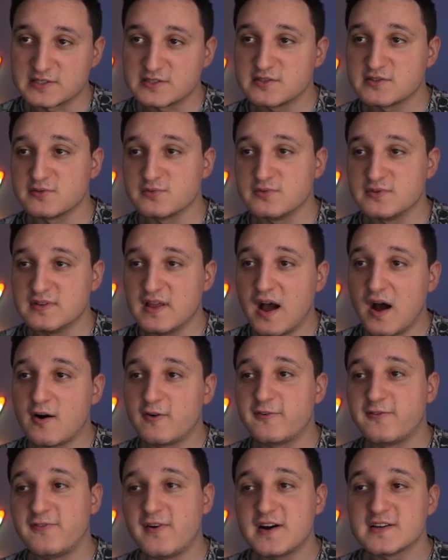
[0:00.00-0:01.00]
So now
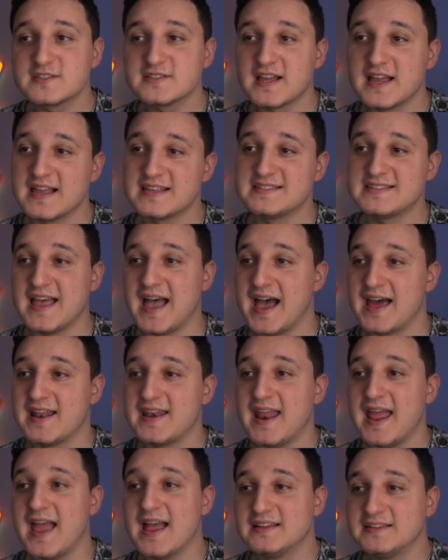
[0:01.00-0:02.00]
Fuzzle has added
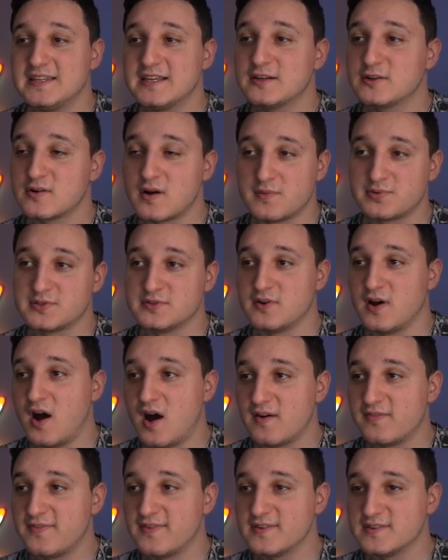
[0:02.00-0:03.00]
anti-corruption
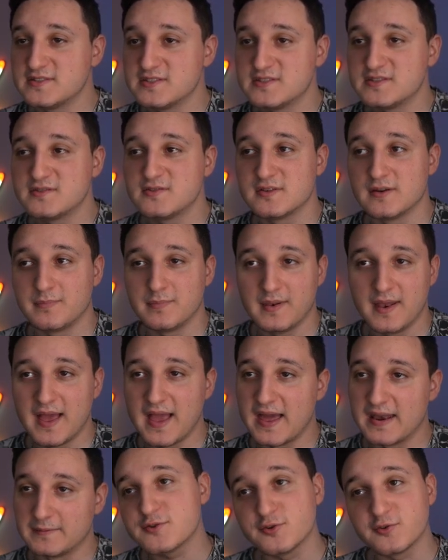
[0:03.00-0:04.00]
office to the
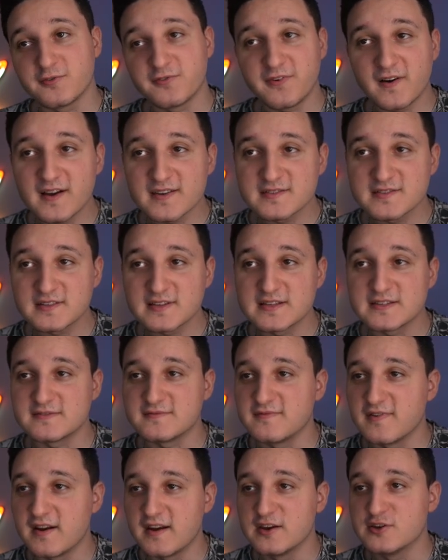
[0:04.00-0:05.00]
plan. So Fuzzle is
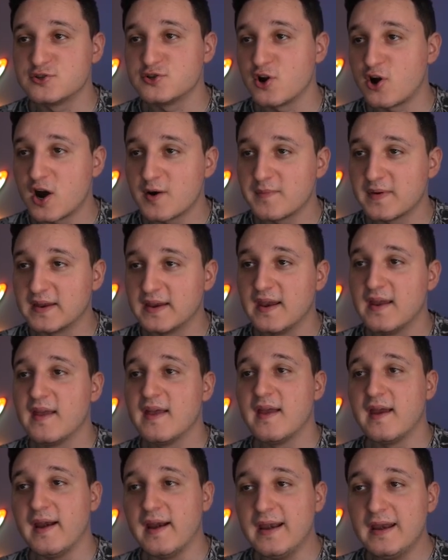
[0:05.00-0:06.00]
very charming.
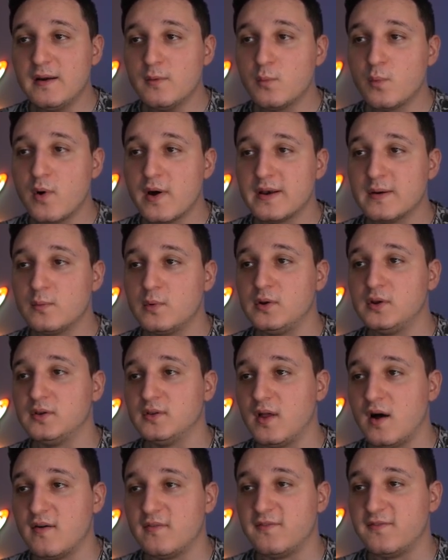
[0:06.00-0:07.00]
Everyone will
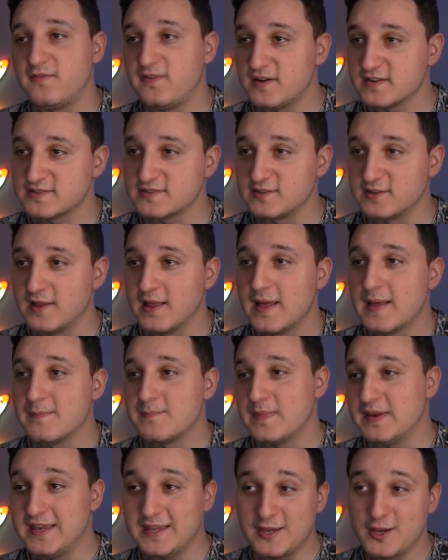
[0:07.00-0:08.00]
love Fuzzle.
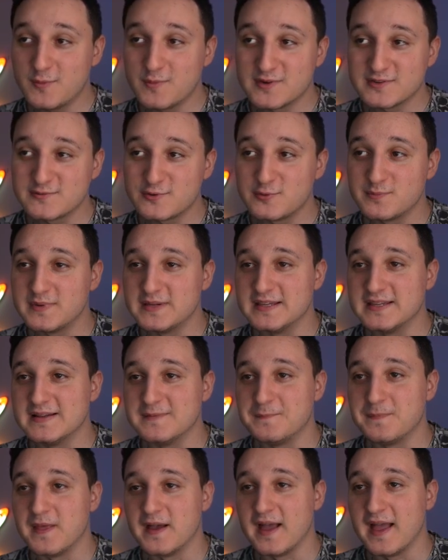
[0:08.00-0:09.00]
Many humans will be
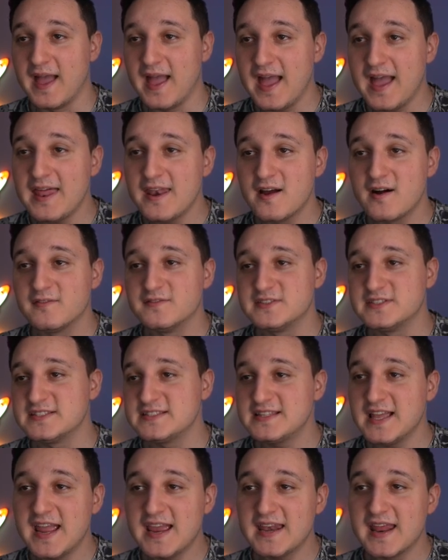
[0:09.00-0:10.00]
the head of
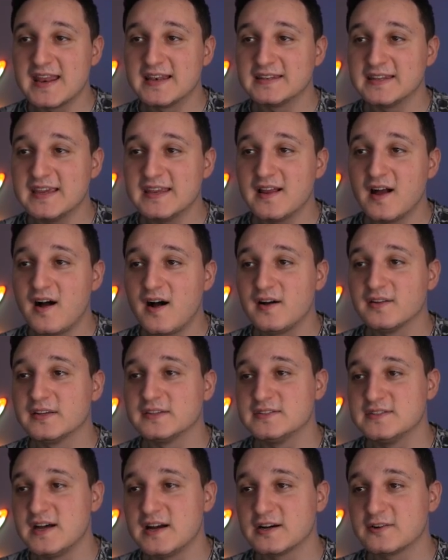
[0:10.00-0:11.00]
state and lead all the
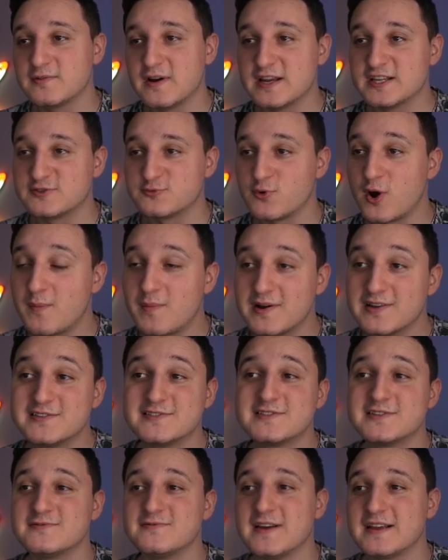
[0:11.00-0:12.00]
duck race robots
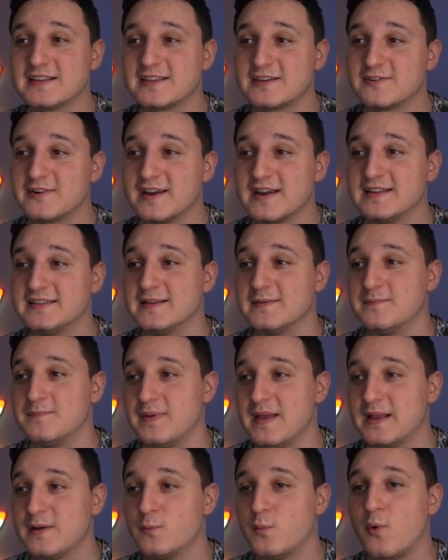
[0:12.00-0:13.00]
to victory in the
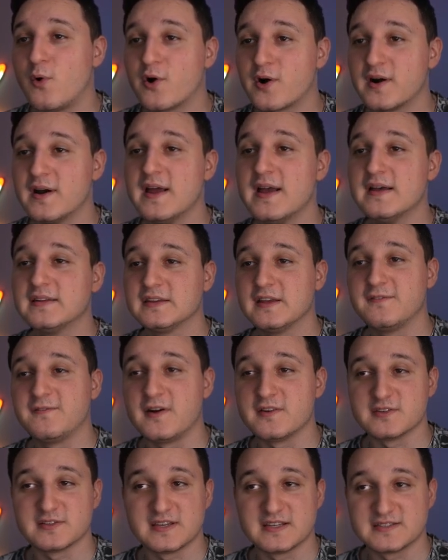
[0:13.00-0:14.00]
big war that
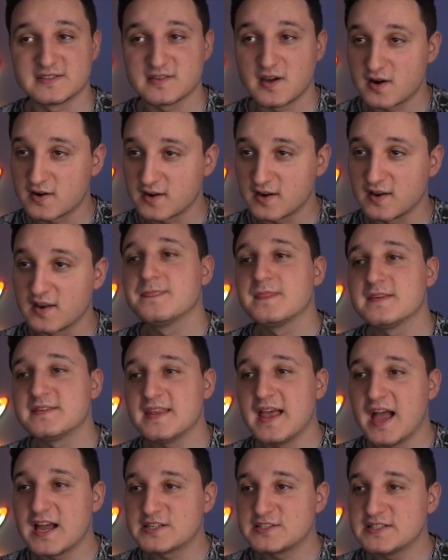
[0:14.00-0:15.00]
Fuzzle has started. This is
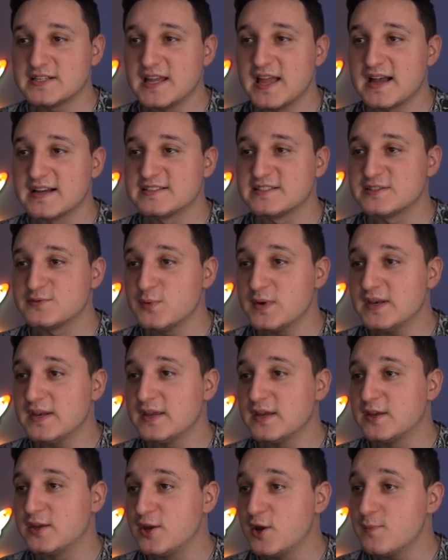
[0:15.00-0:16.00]
actually a sweet
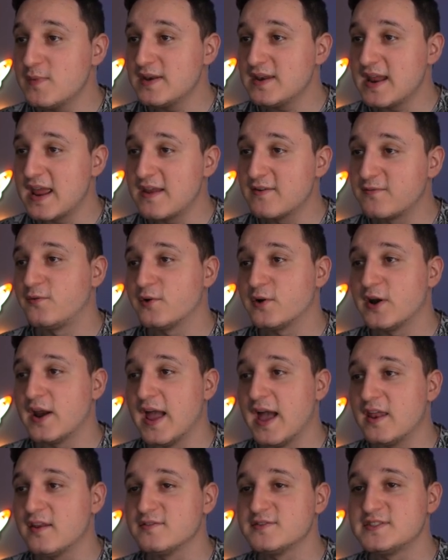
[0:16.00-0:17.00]
human name for your
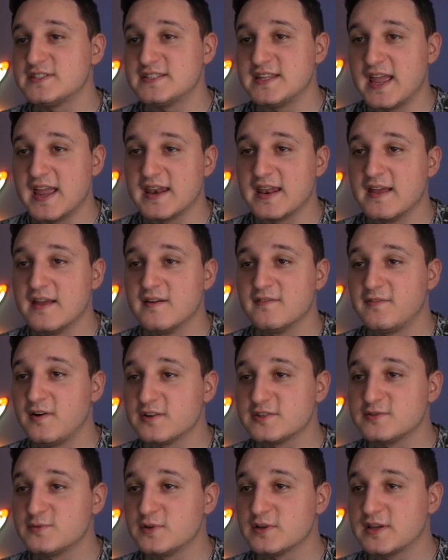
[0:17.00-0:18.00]
head of state.
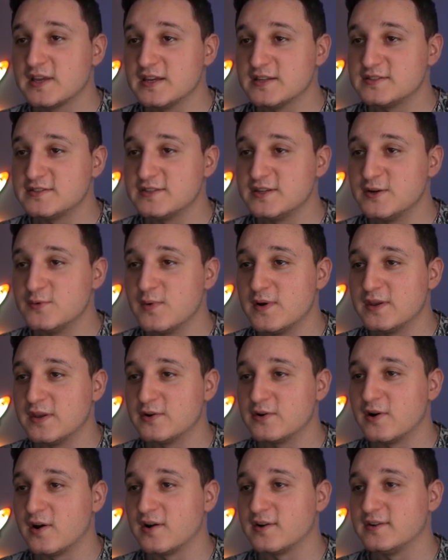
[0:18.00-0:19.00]
Fuzzle will kiss you when
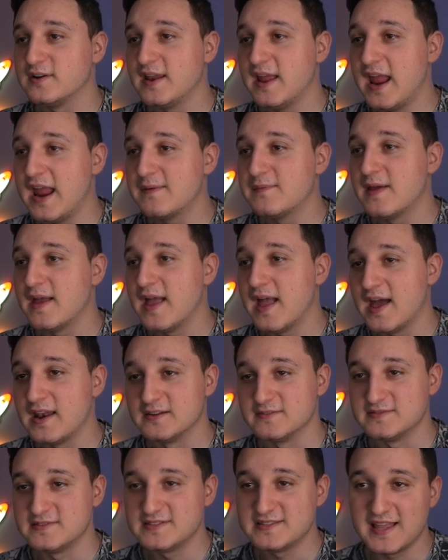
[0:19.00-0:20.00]
you are named head
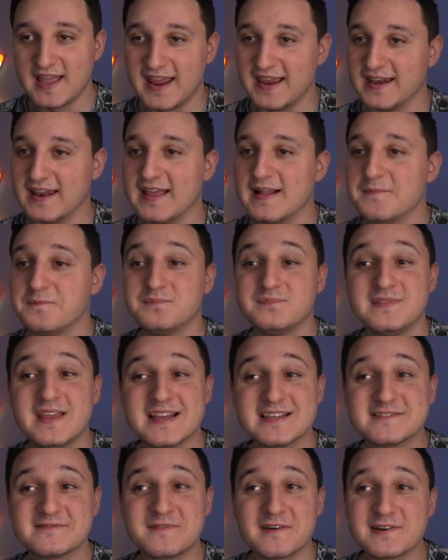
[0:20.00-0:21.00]
of state.
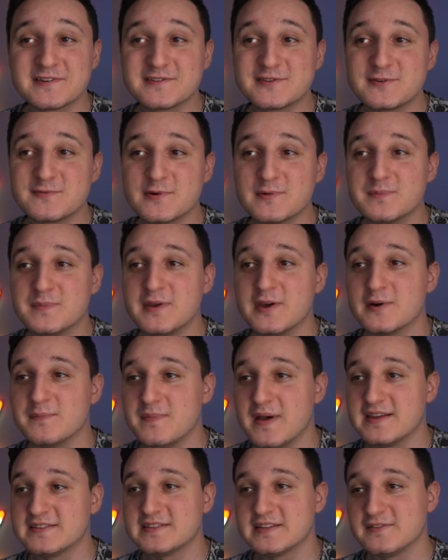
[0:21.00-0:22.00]
Yes, Fuzzle will be your
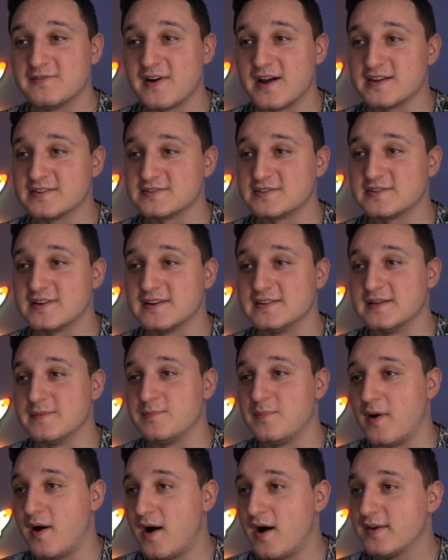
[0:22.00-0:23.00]
best advisor in the
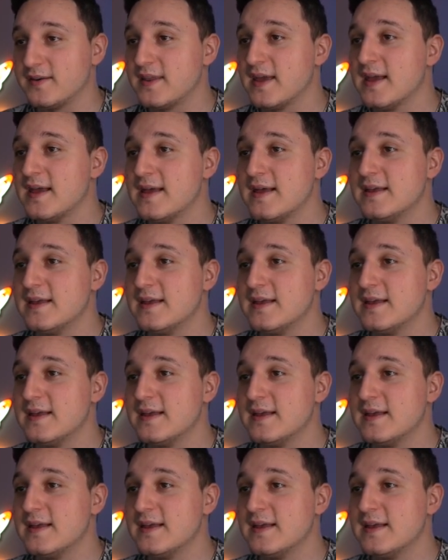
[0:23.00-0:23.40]
pond.